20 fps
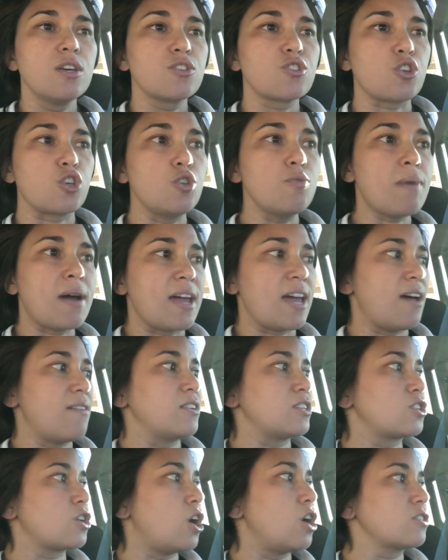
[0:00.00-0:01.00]
So you might
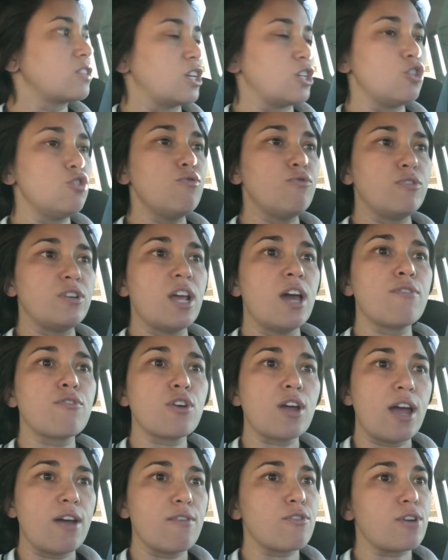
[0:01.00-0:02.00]
have a dog that you've
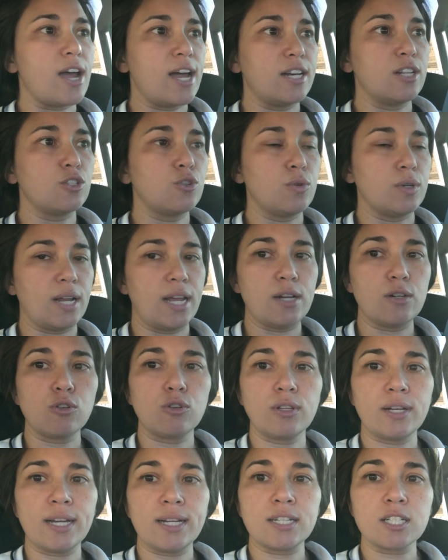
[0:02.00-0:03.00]
never ever had to do an
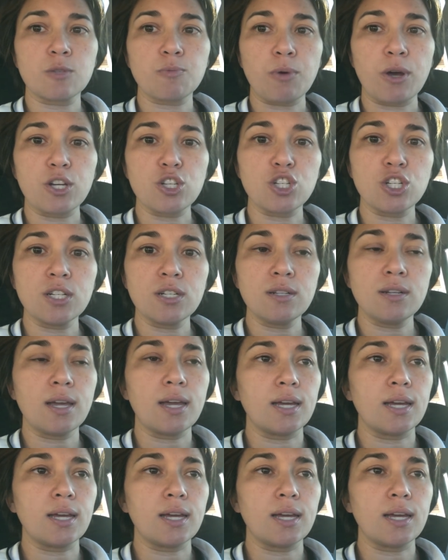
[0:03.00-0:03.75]
anal gland expression.